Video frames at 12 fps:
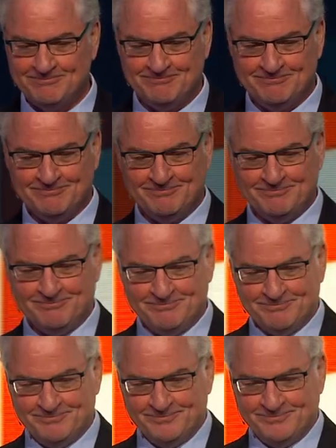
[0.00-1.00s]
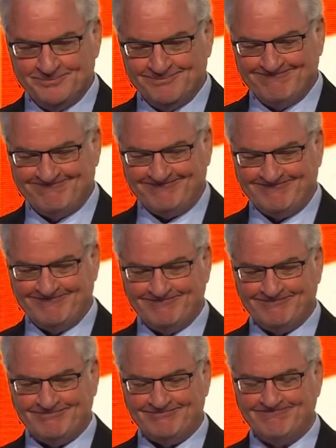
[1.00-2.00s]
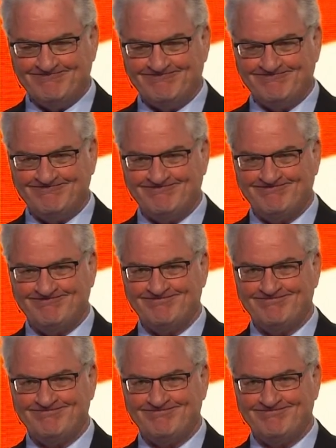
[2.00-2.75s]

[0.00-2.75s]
Nothing is said.